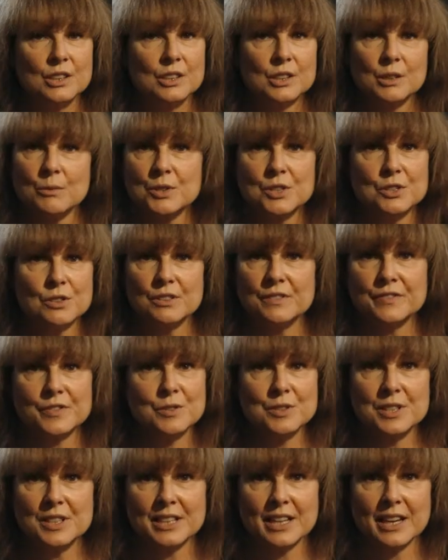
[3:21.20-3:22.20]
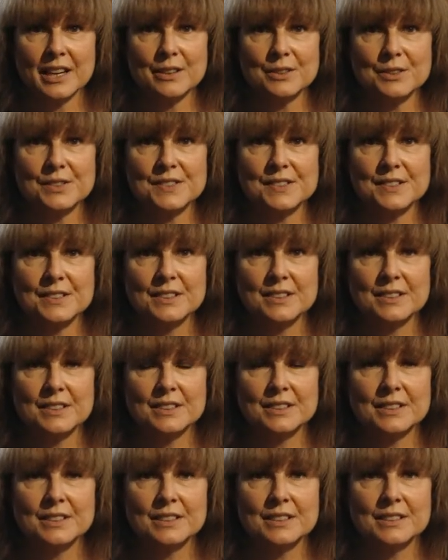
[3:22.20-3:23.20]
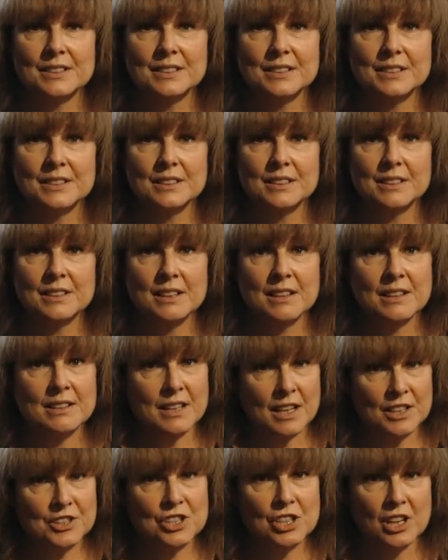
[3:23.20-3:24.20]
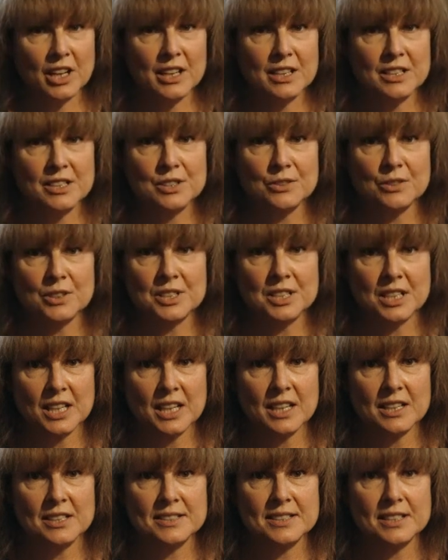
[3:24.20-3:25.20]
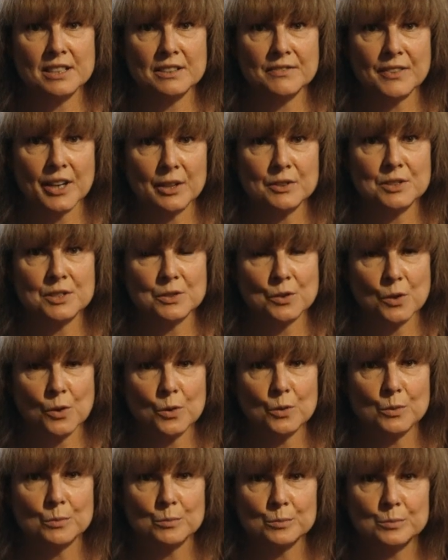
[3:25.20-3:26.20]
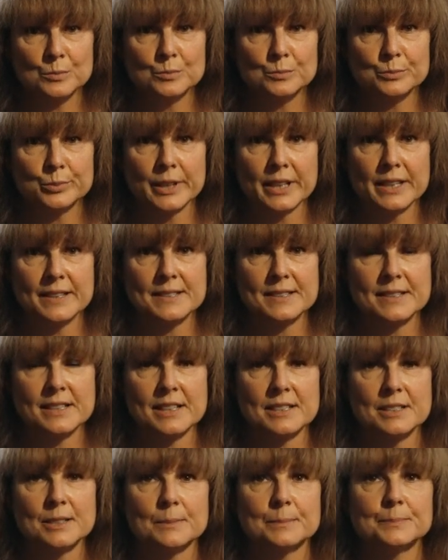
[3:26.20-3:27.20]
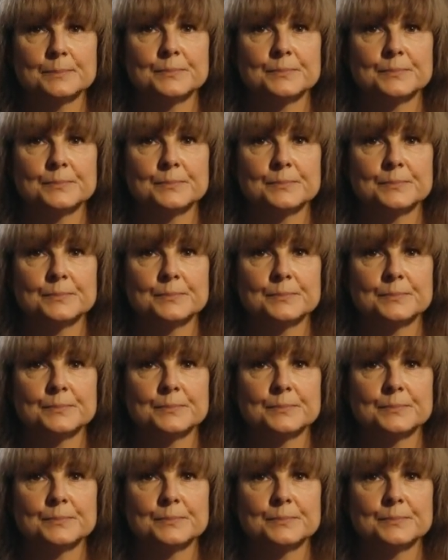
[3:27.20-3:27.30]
there was no food in the house. That child is going to eat us out of house and home, Brian said.